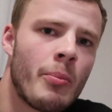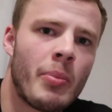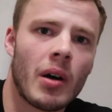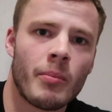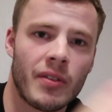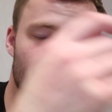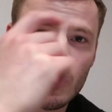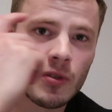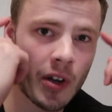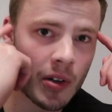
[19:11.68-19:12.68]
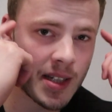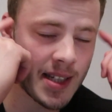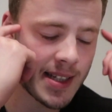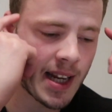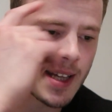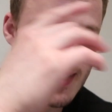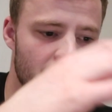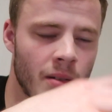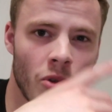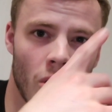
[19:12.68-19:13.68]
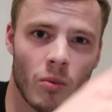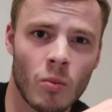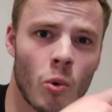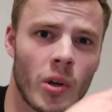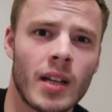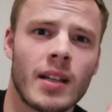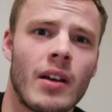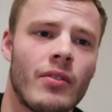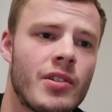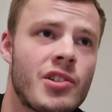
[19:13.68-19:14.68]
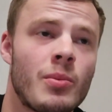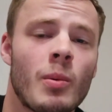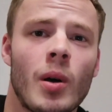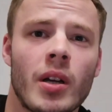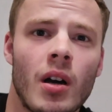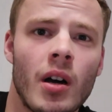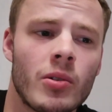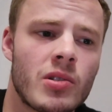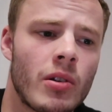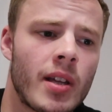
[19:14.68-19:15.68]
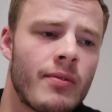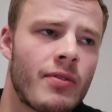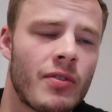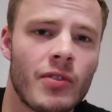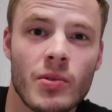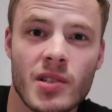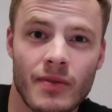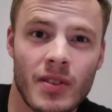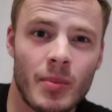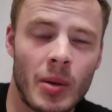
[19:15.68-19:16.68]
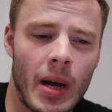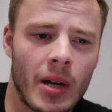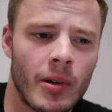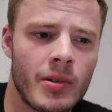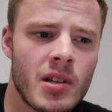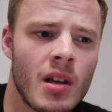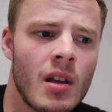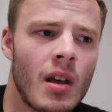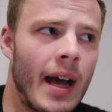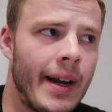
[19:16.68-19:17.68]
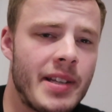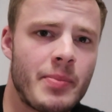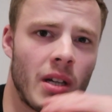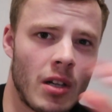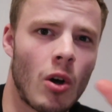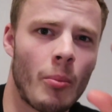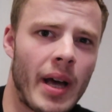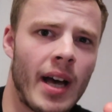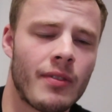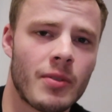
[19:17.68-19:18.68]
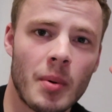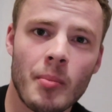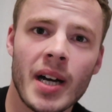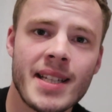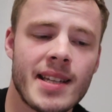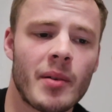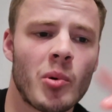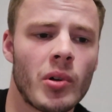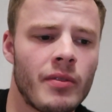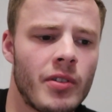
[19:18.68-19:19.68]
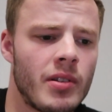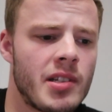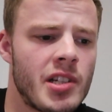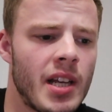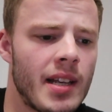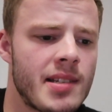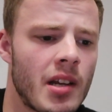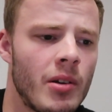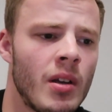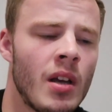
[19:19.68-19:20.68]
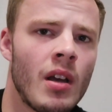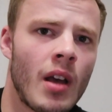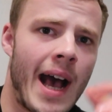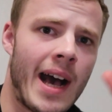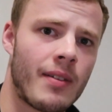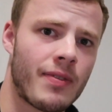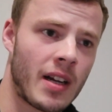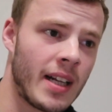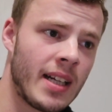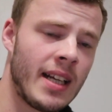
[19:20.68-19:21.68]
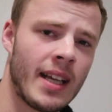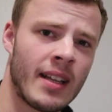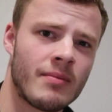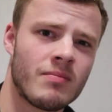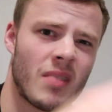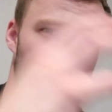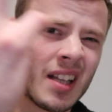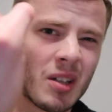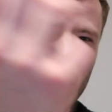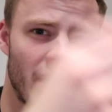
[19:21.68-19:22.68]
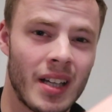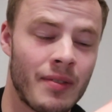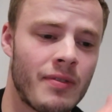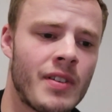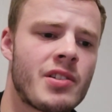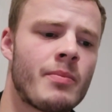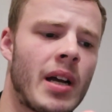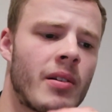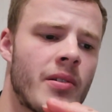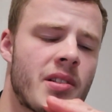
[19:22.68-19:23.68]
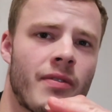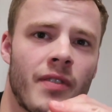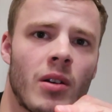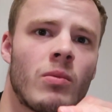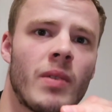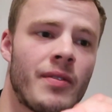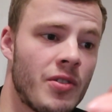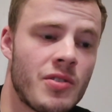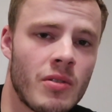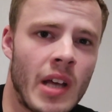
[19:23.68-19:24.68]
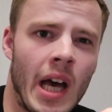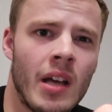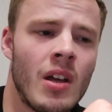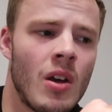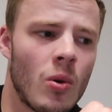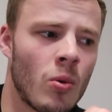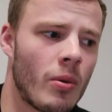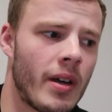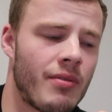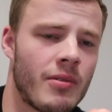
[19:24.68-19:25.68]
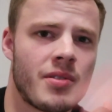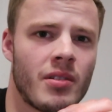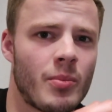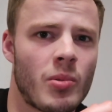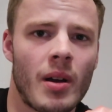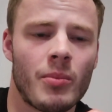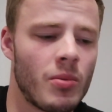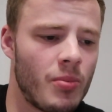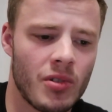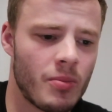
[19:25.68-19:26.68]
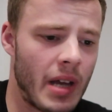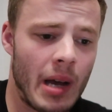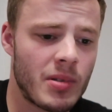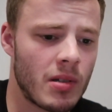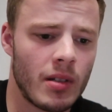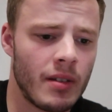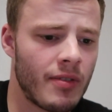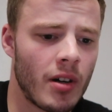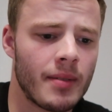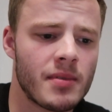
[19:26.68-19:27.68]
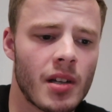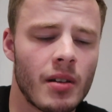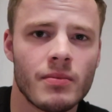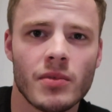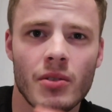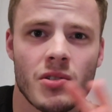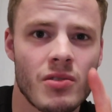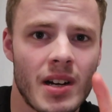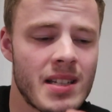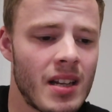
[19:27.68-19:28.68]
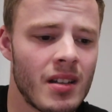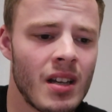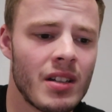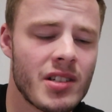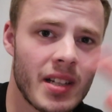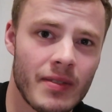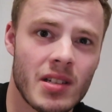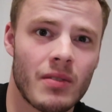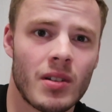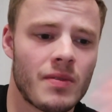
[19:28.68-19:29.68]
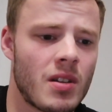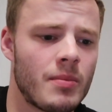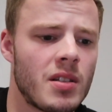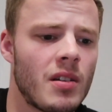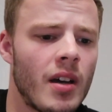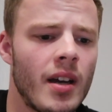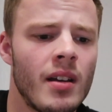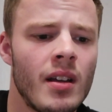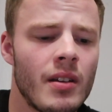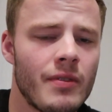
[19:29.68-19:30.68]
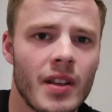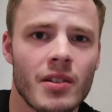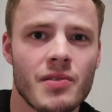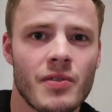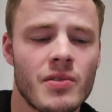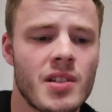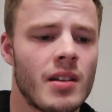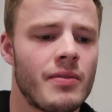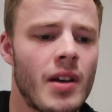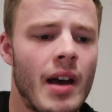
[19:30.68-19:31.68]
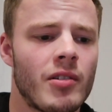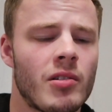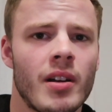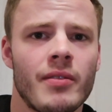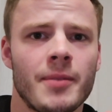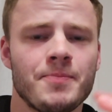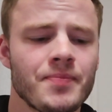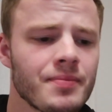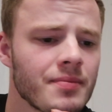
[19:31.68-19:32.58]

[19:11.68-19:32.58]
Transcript: but my food focus is less. I'm not walking down the supermarket aisles looking for foods to fit my macros, and it's been a lot better from a mindset point of view this year. So half clean eating, a little bit of if it fits your macros. I feel if you do that all the way through to your prep, you'd be absolutely fine. So don't stress it, just give yourself enough time to diet, fit those foods in if you have a craving,